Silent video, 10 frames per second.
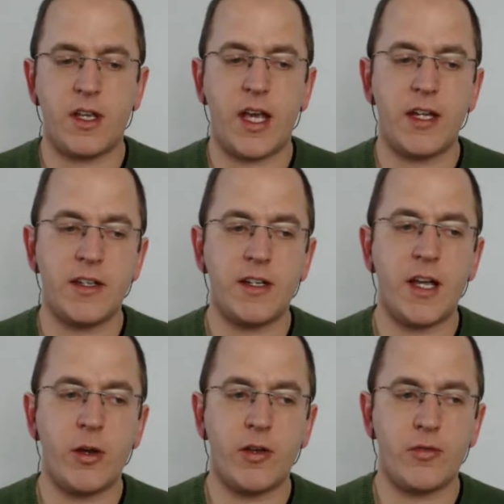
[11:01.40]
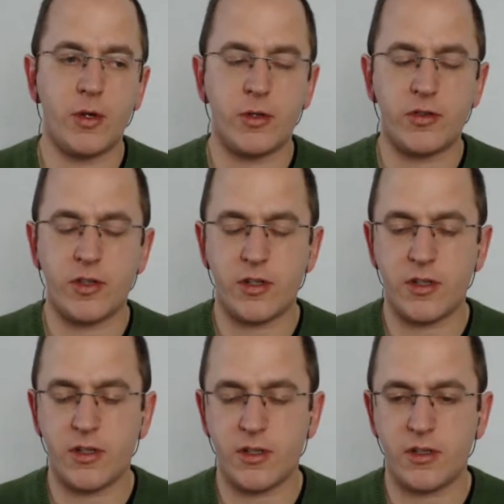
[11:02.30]
until now I focus
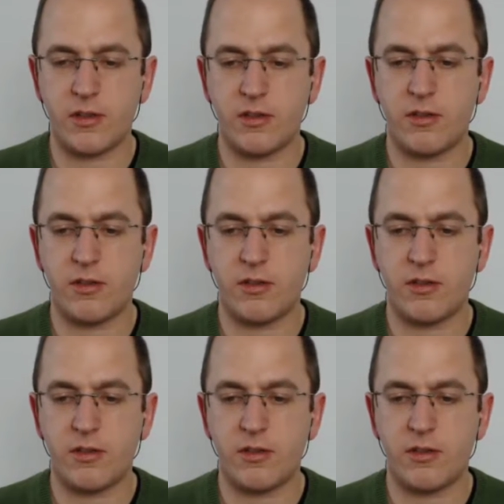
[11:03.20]
on